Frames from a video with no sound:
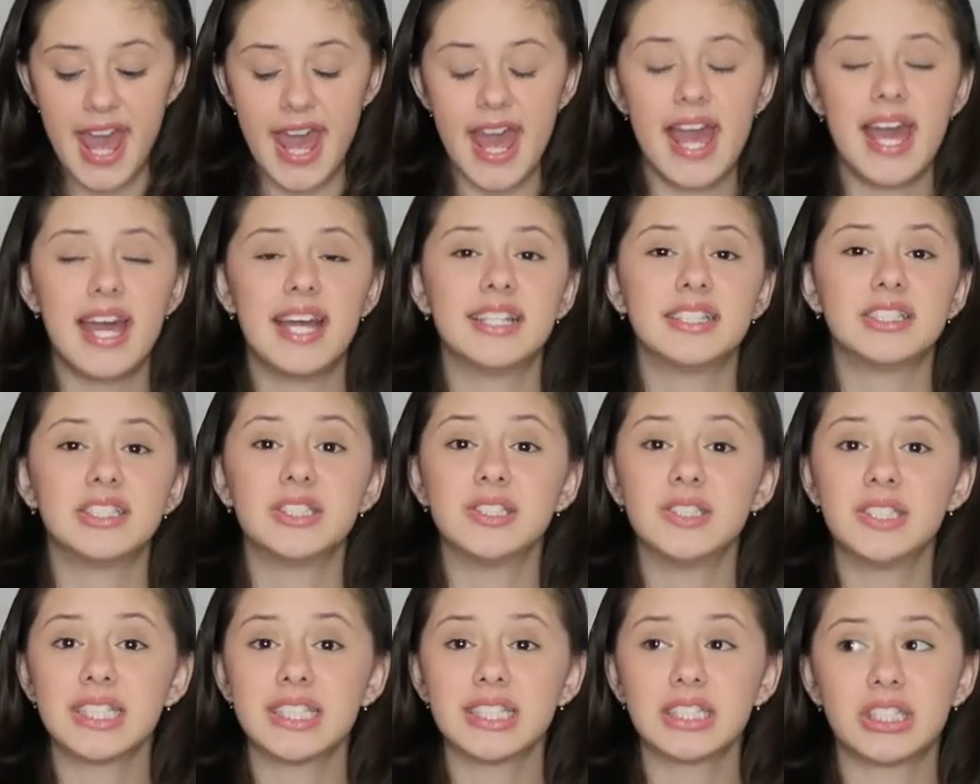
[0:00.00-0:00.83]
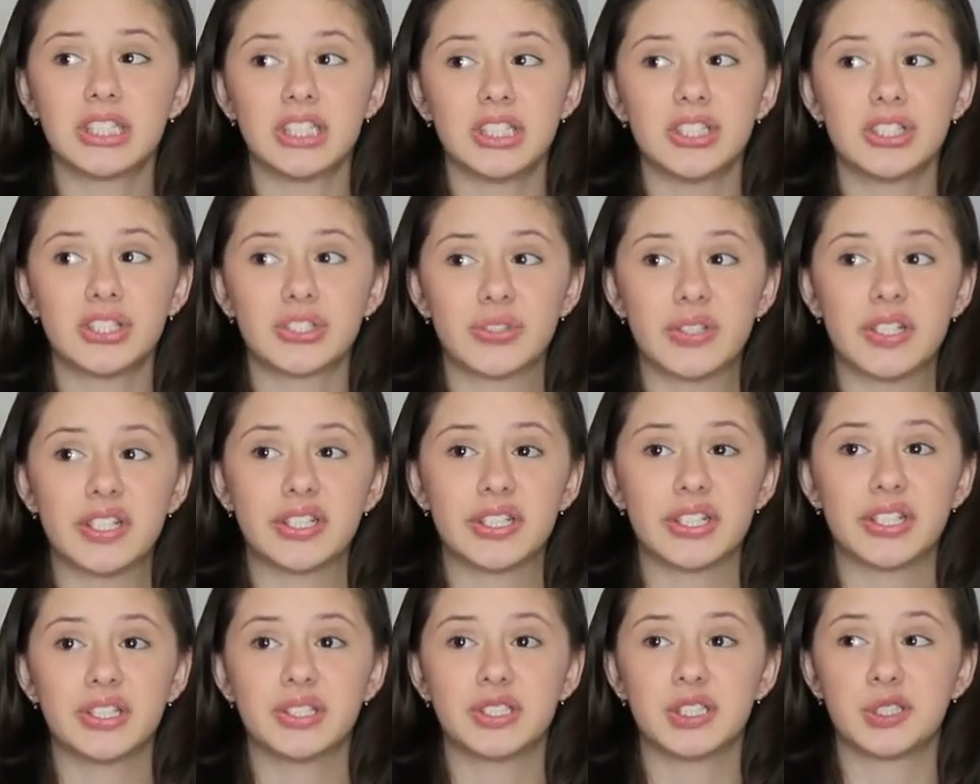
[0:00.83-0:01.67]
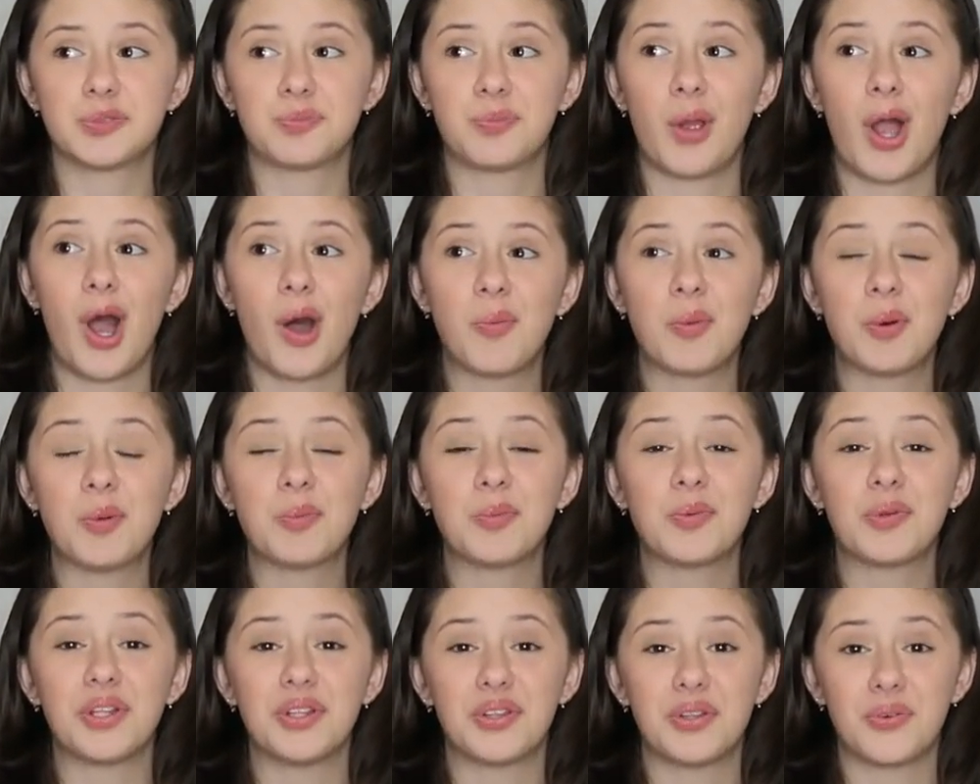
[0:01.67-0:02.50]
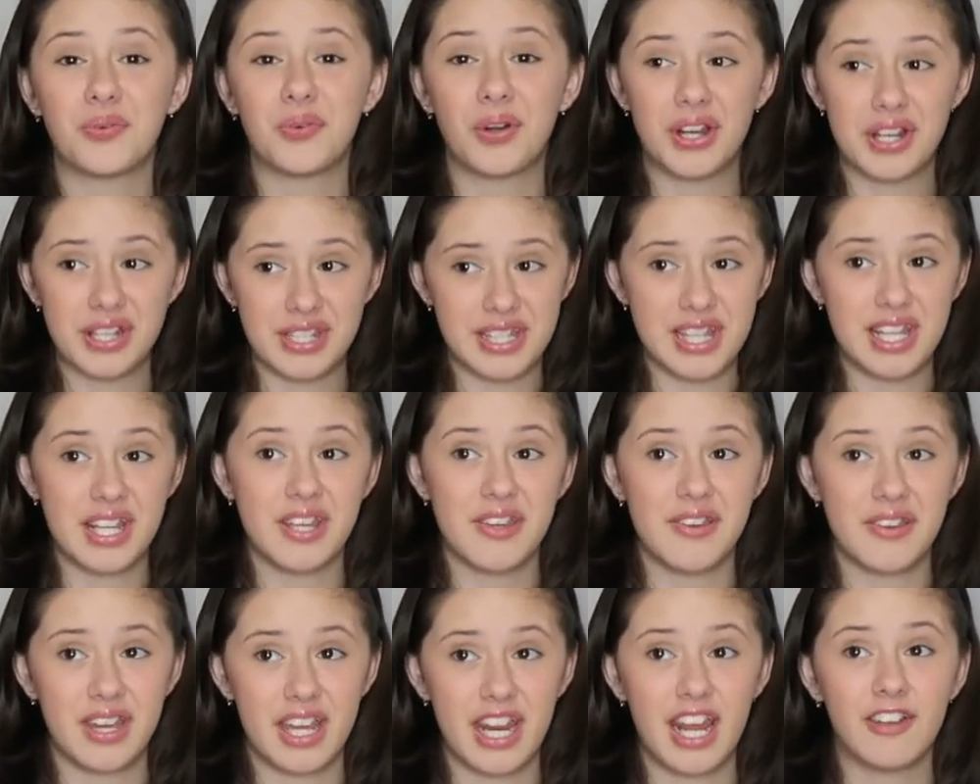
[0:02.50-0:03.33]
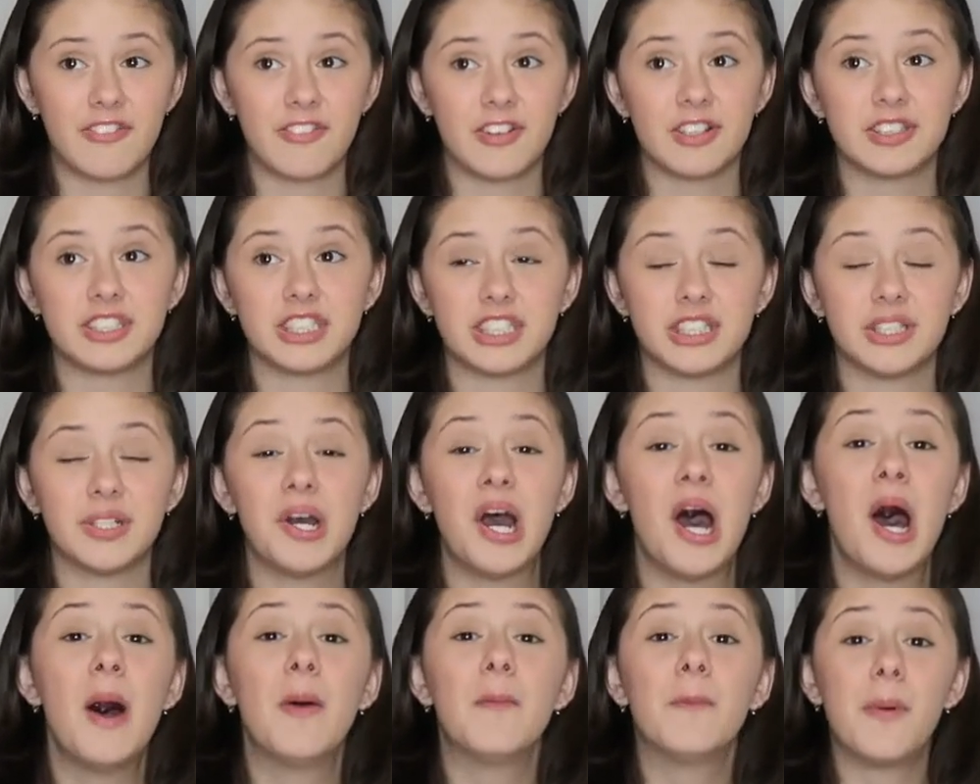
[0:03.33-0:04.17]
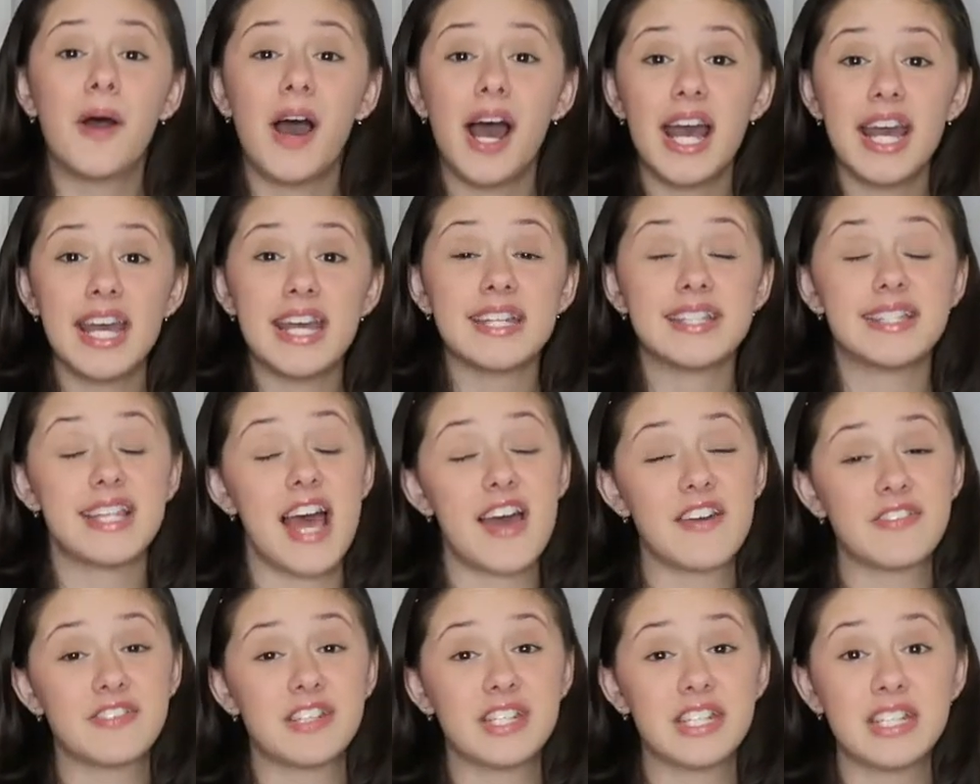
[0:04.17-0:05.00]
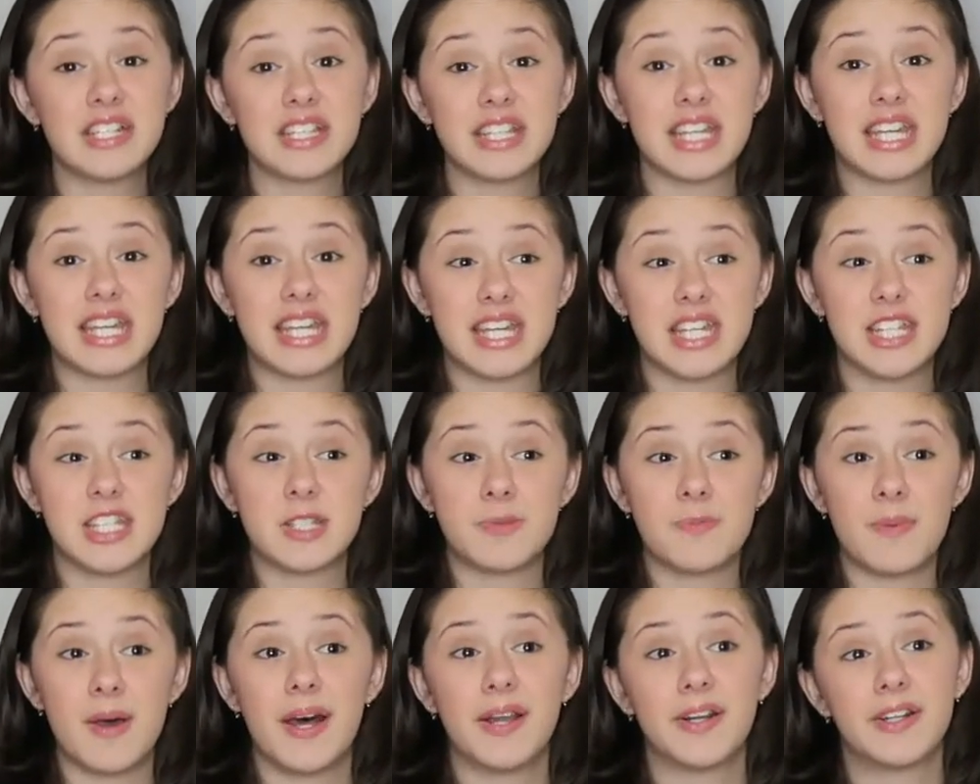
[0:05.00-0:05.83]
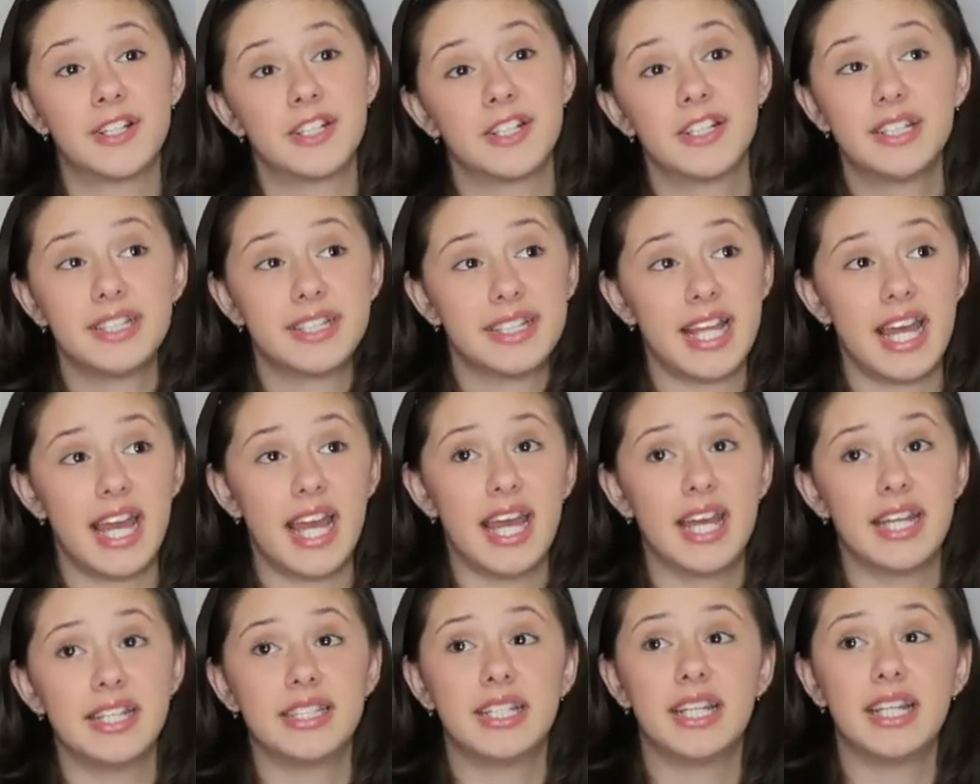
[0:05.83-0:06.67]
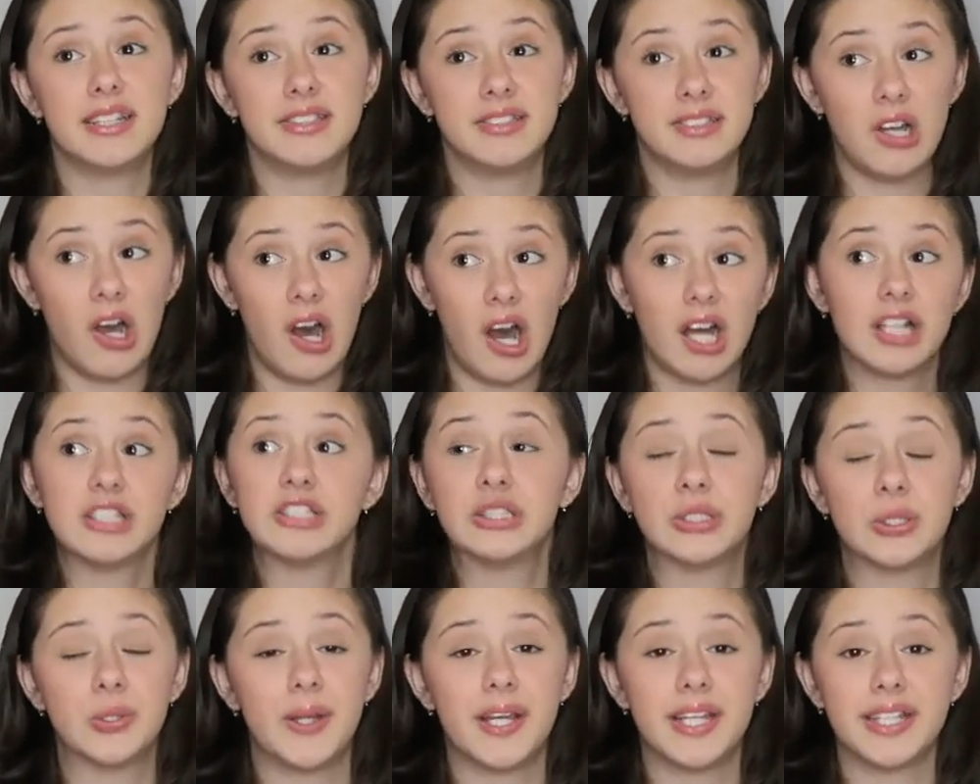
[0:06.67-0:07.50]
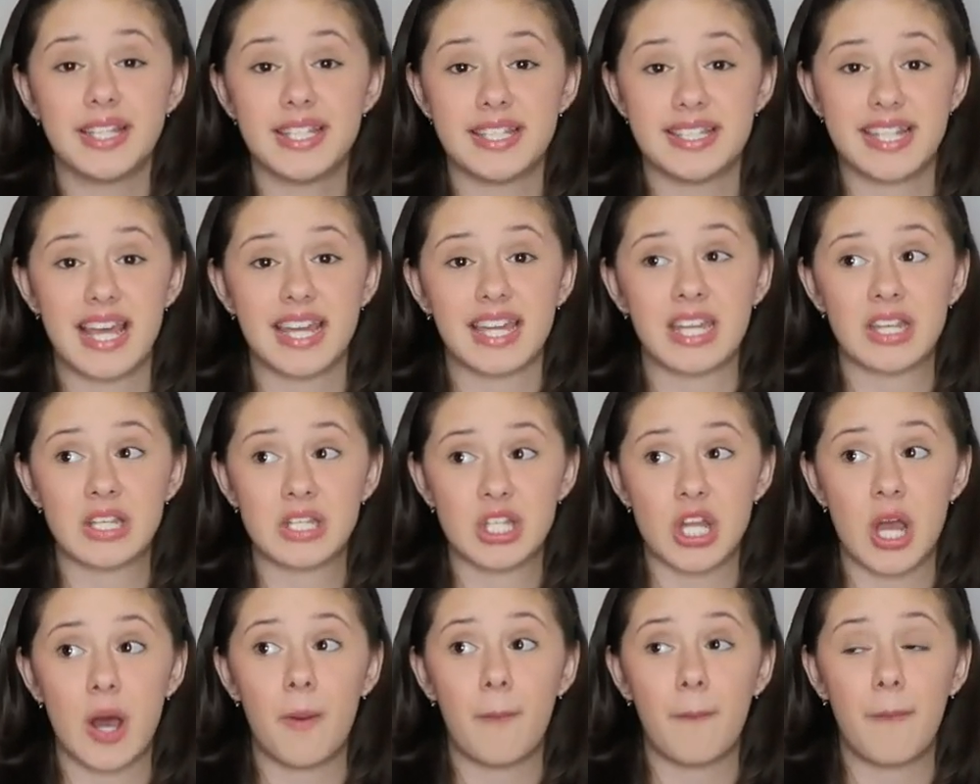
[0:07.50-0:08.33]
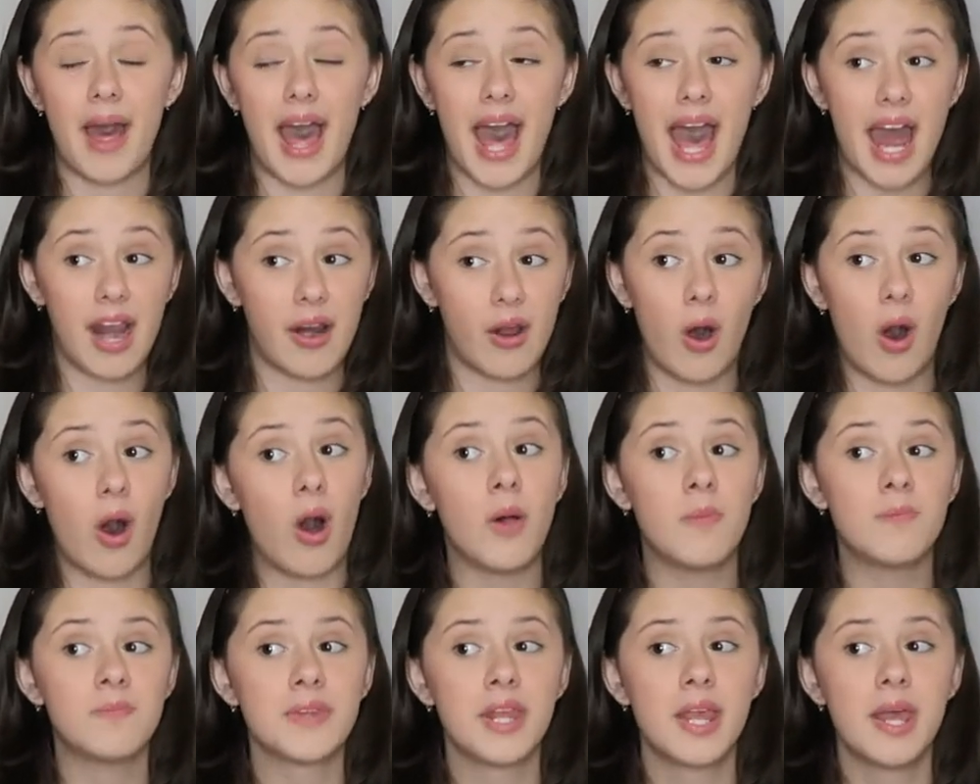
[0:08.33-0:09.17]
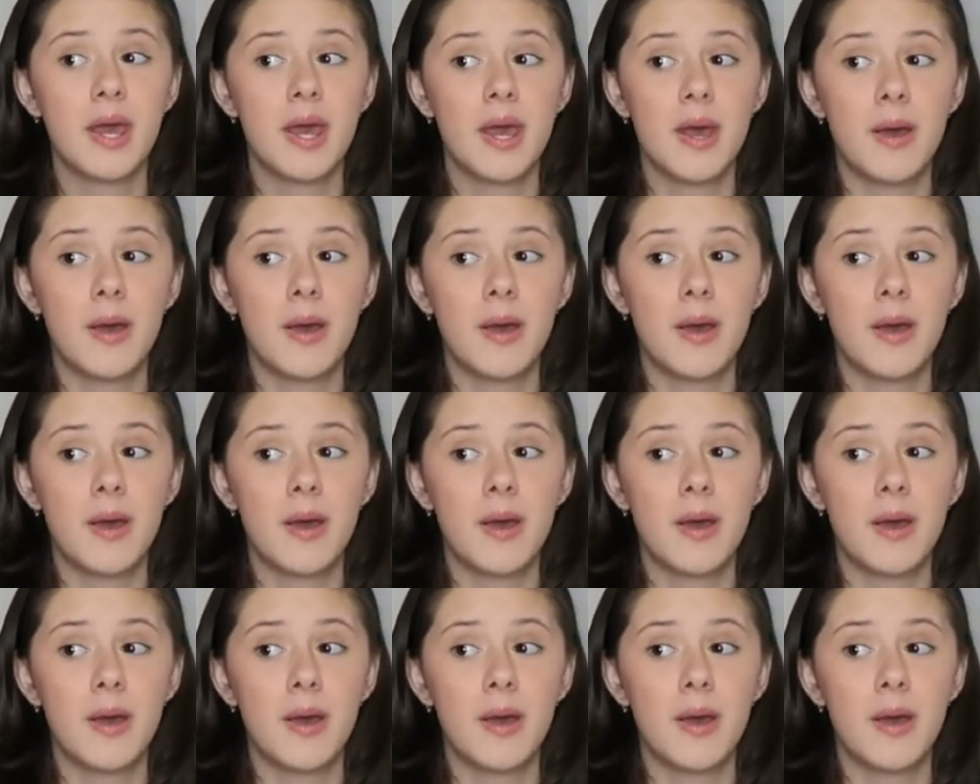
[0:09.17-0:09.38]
And doing two three turns is probably the worst thing you could ever do, but it definitely is better than not doing the second jump at all